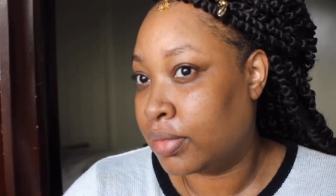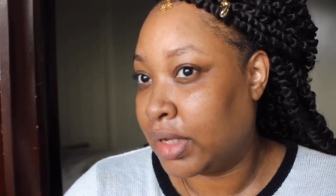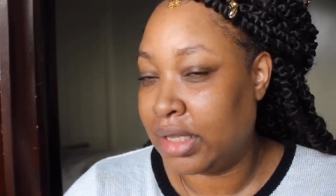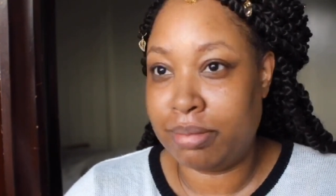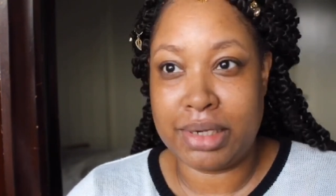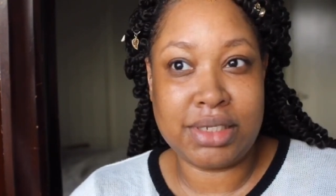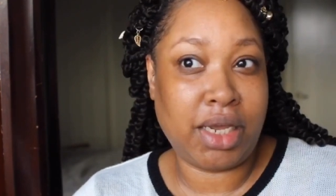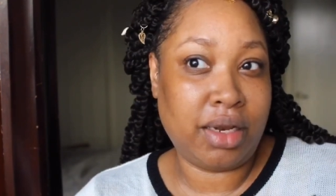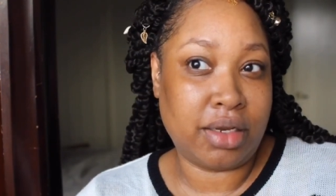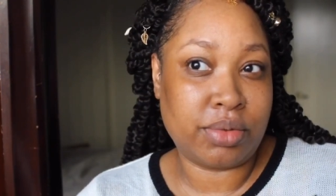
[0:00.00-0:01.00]
I think my
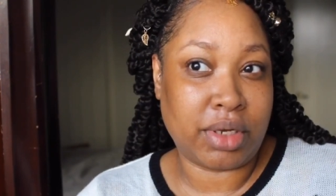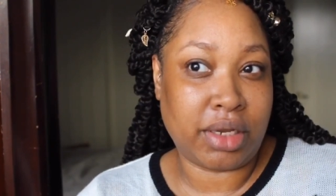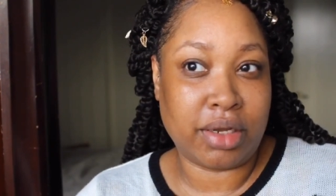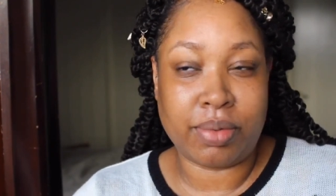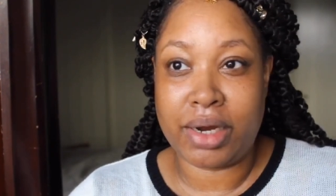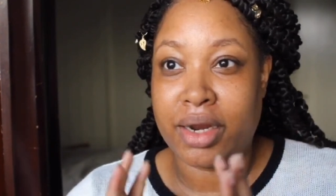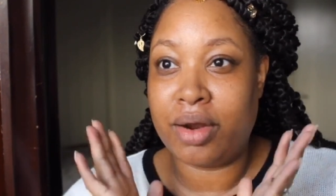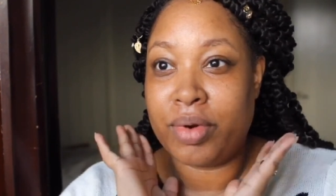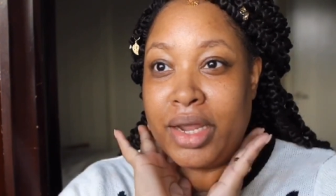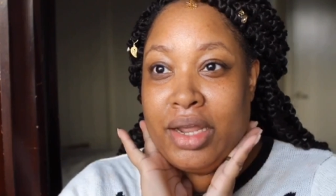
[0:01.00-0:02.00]
skin looks really good right
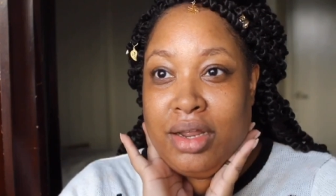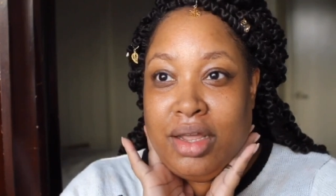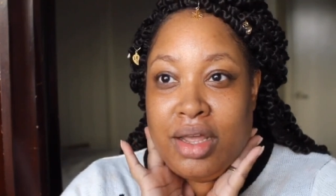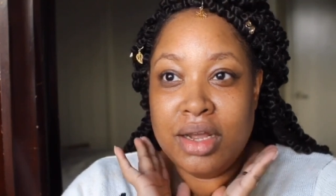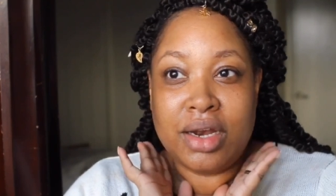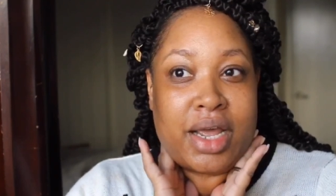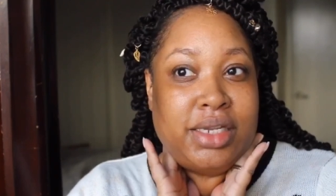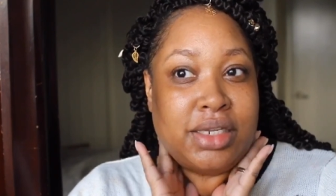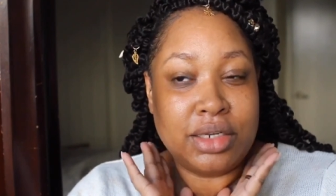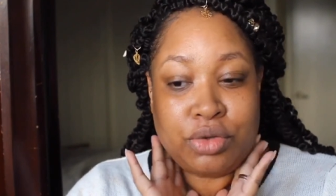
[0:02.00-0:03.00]
now, right?
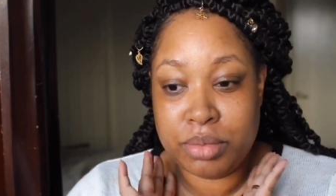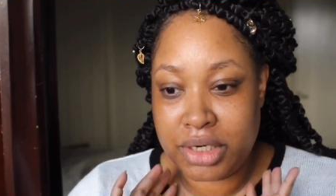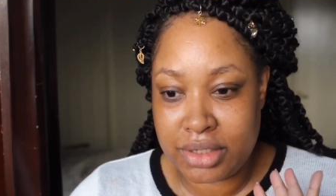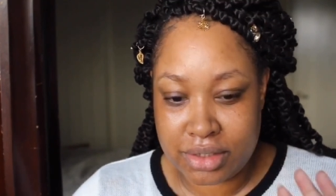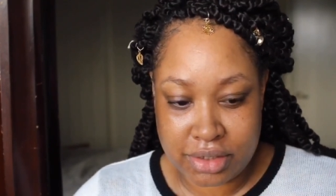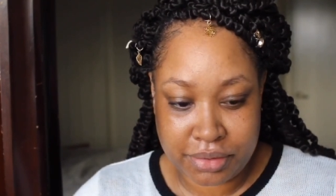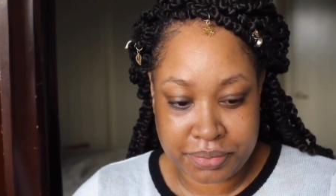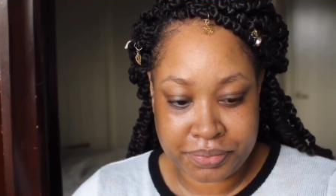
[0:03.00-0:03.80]
Nice and luminous.